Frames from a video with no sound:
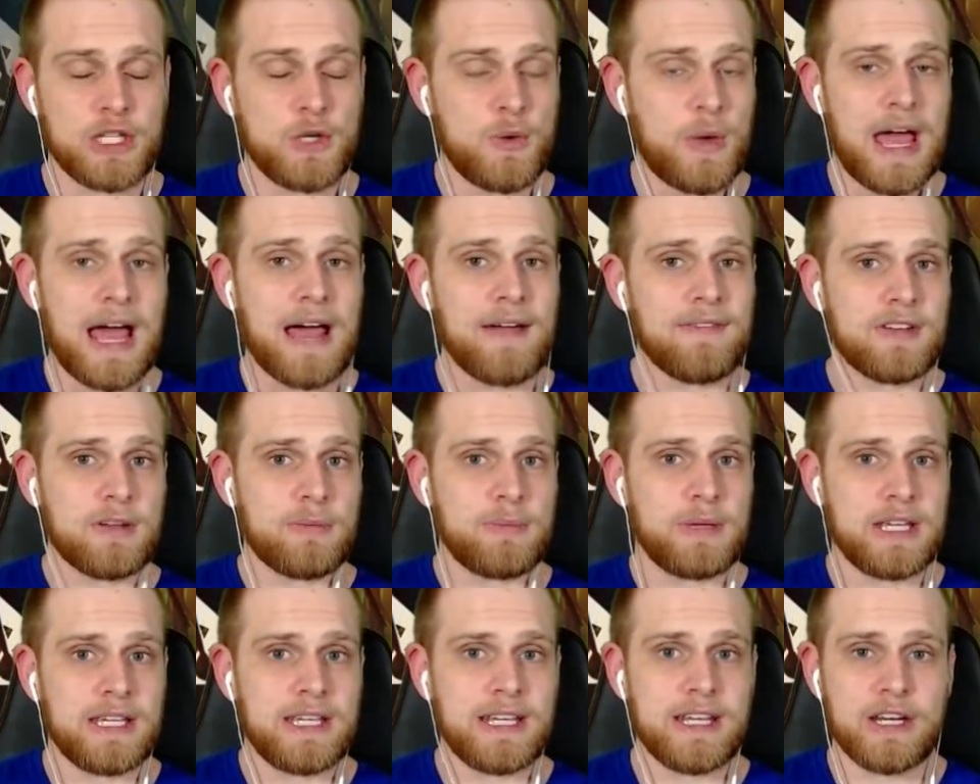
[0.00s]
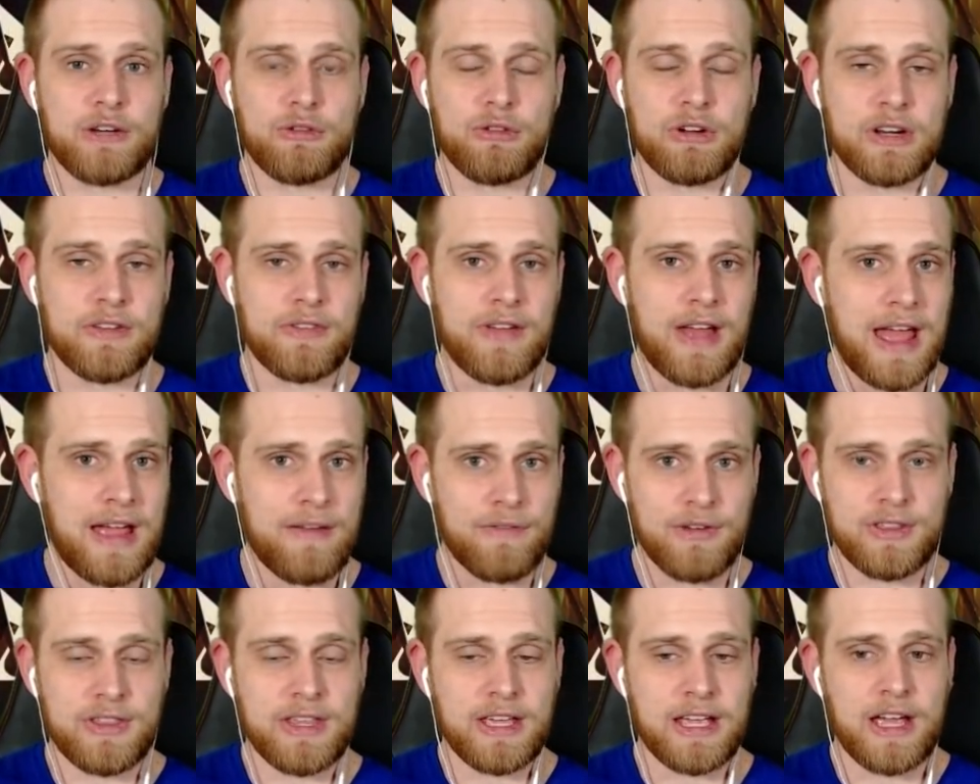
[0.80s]
Like you have to be getting rid of
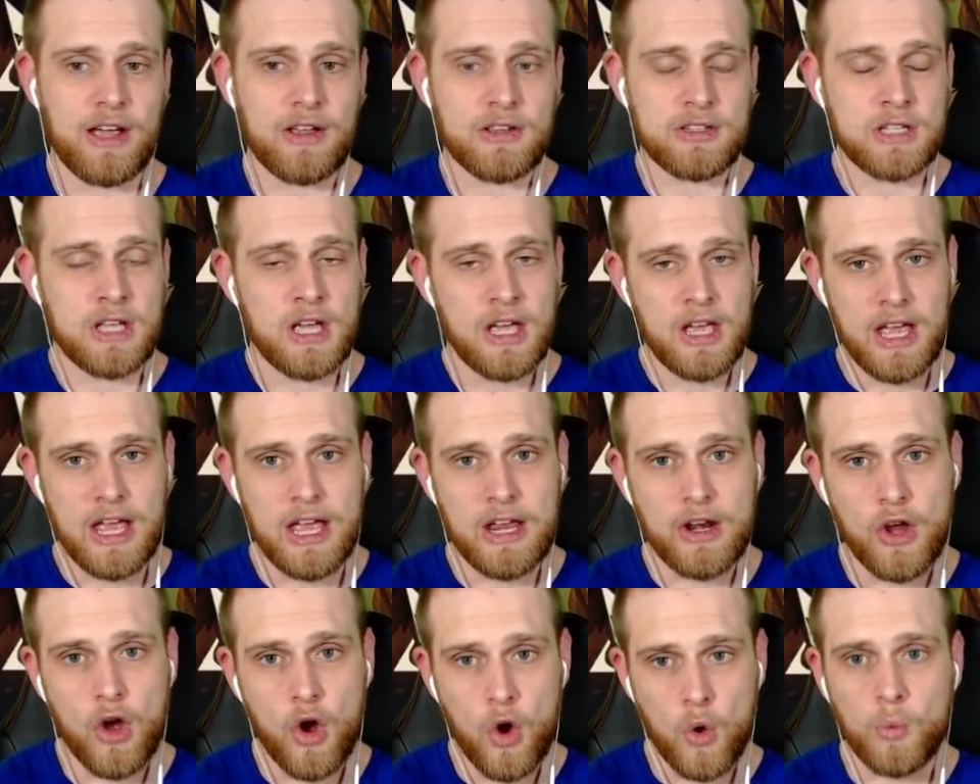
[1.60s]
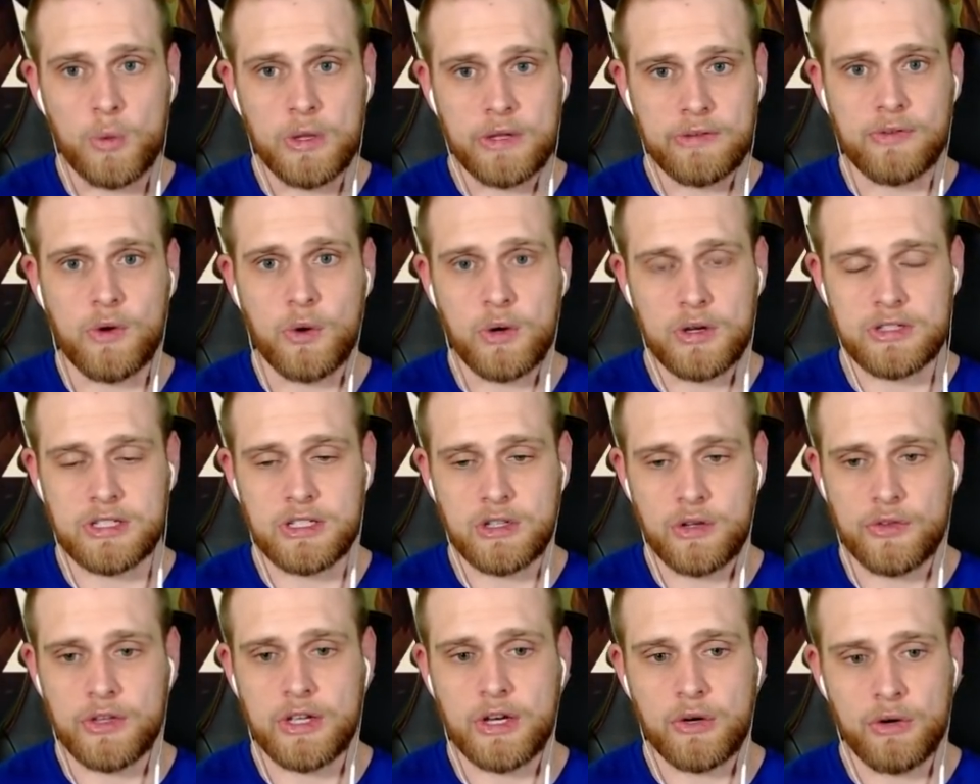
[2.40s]
everything else and only
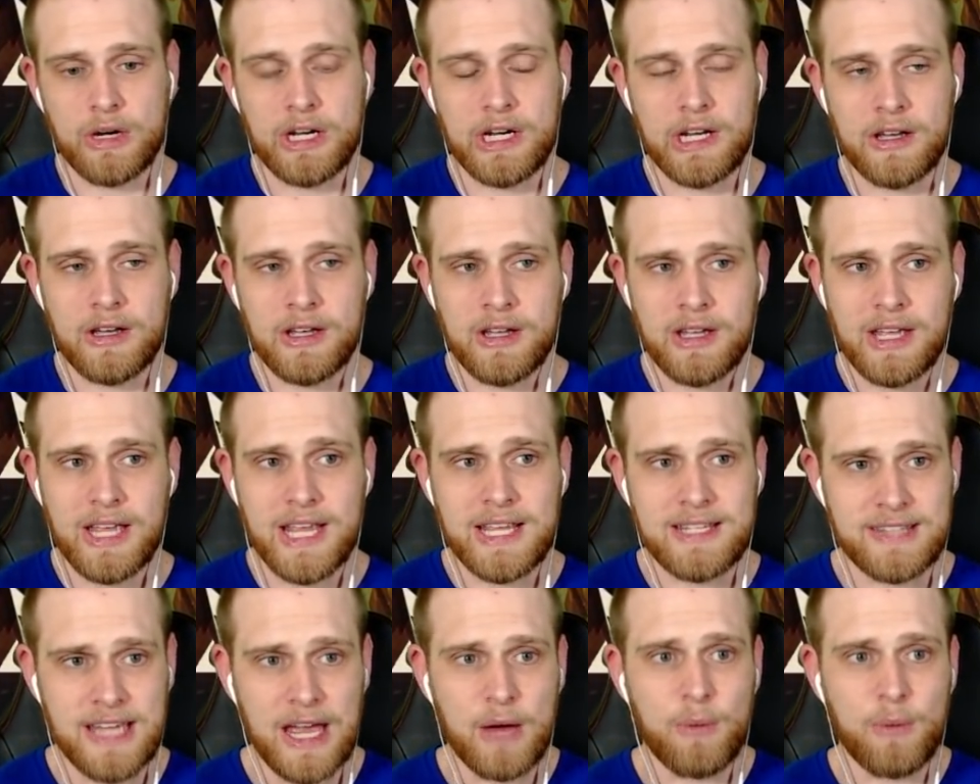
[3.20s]
focusing on the arena. Is